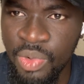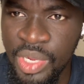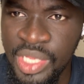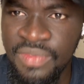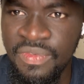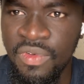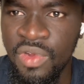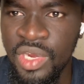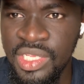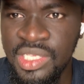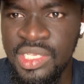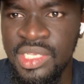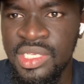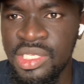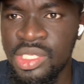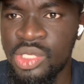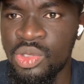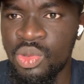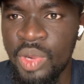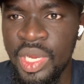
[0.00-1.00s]
wait for the
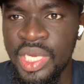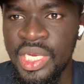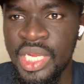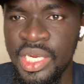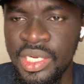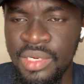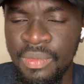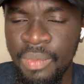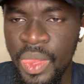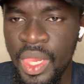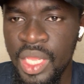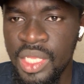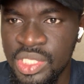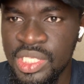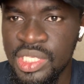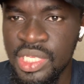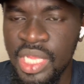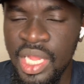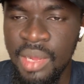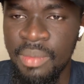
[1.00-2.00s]
season to end and see
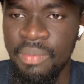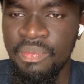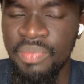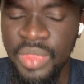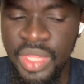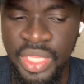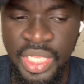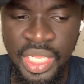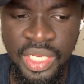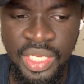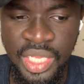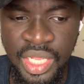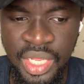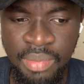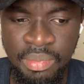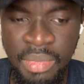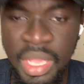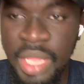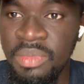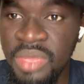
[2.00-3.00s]
what's
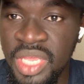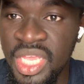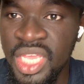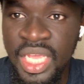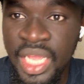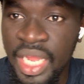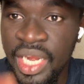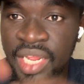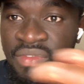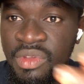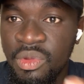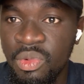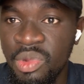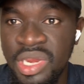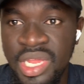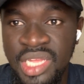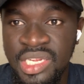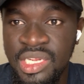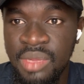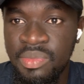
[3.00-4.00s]
the maybe he can
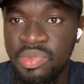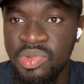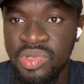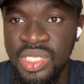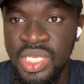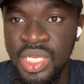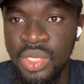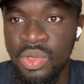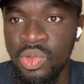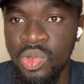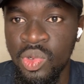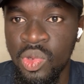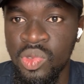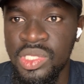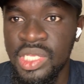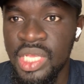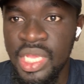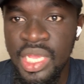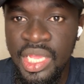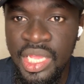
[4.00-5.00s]
even win the Champions League. Who
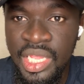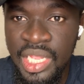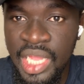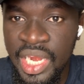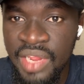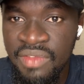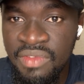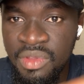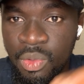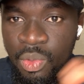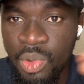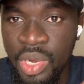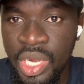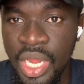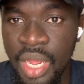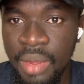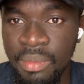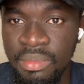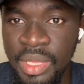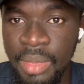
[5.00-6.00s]
knows? He can even
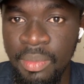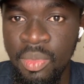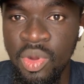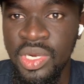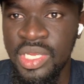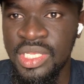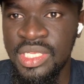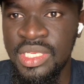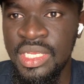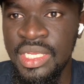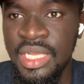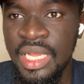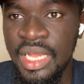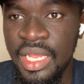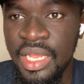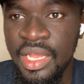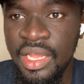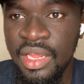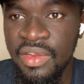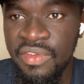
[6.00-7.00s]
win the
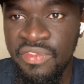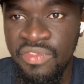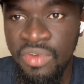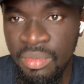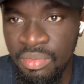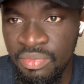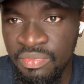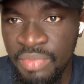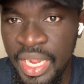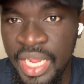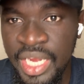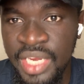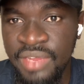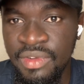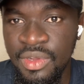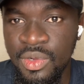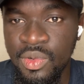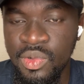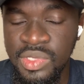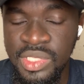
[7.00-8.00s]
Bundesliga from
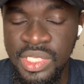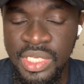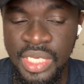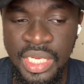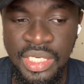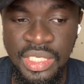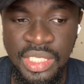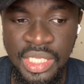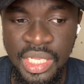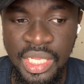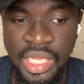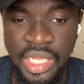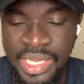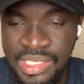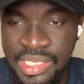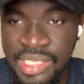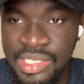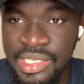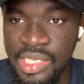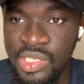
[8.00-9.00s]
Bayer Leverkusen. And when
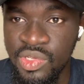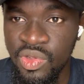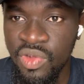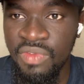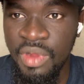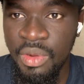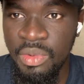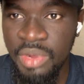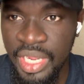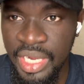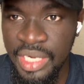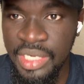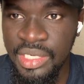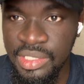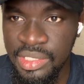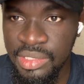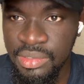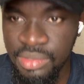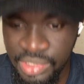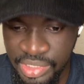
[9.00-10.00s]
the season is over, we
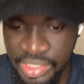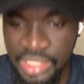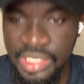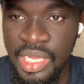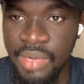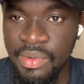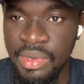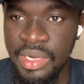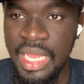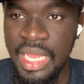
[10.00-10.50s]
can sit